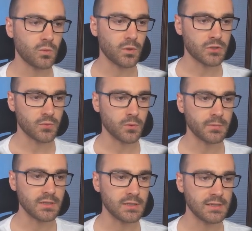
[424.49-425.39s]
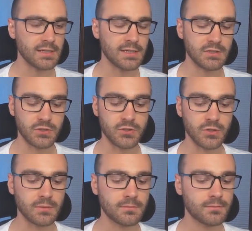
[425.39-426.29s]
which will be an
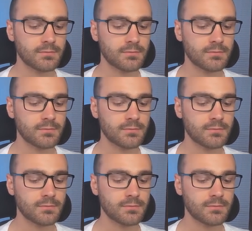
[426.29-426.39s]
integer.